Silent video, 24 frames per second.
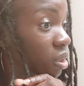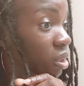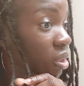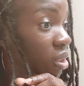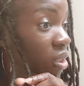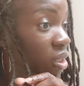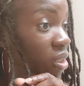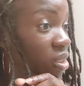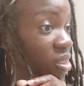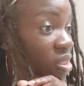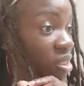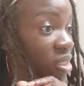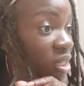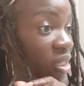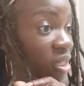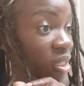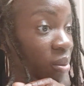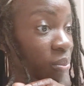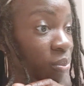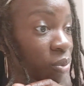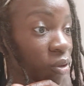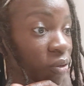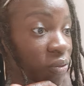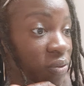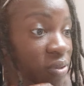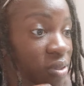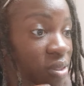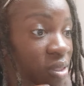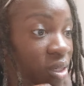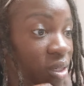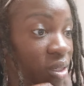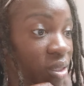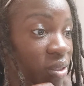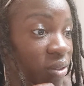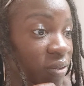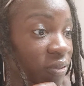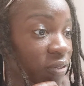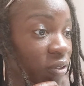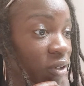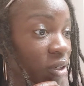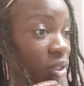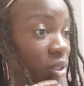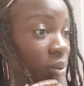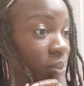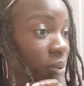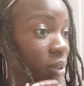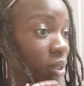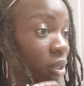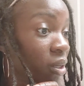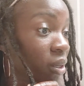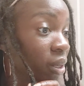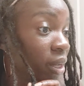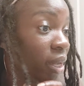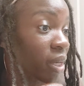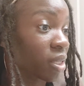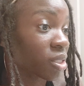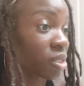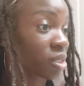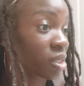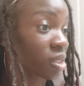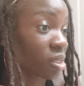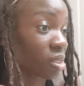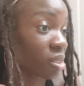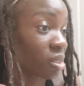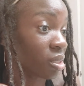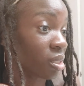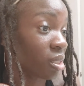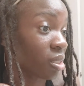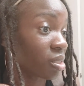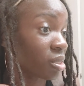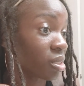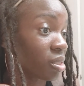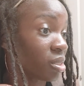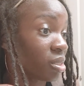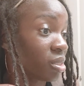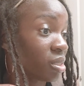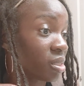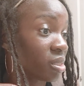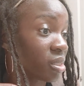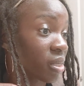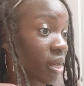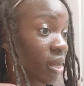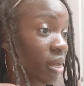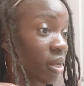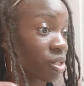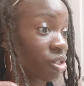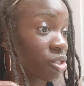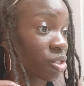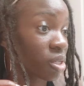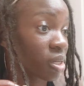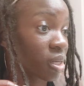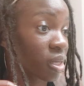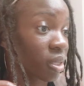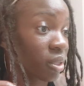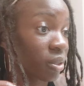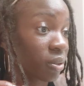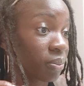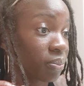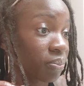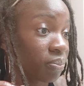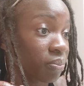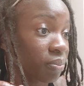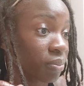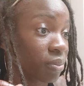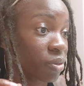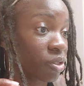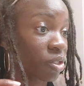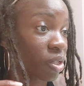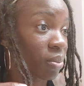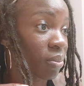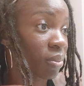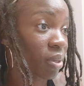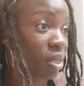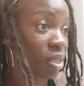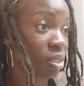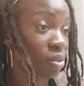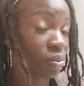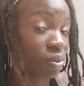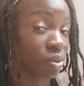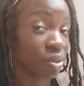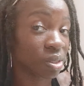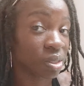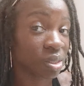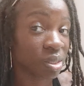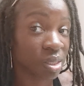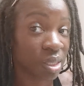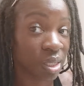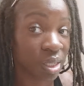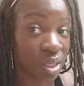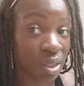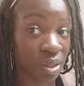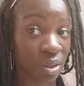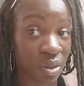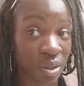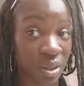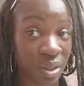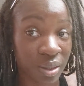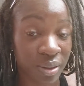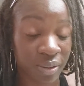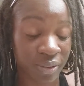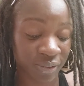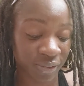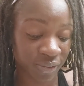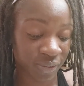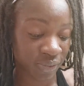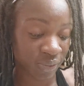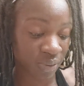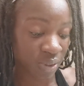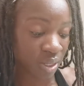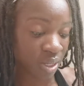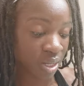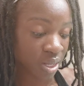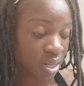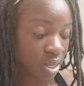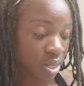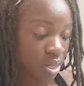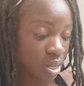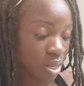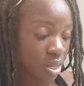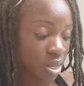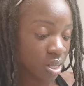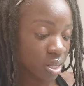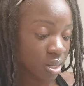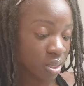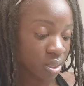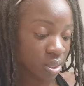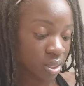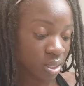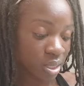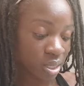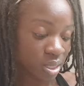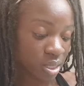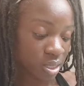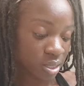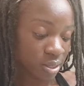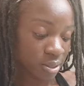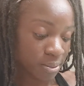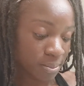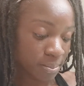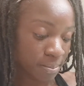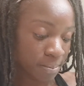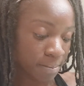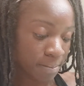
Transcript: Yeah, see how they both starting to fall apart? Oh, actually, it's detached now. So I might as well just take it off and cut it.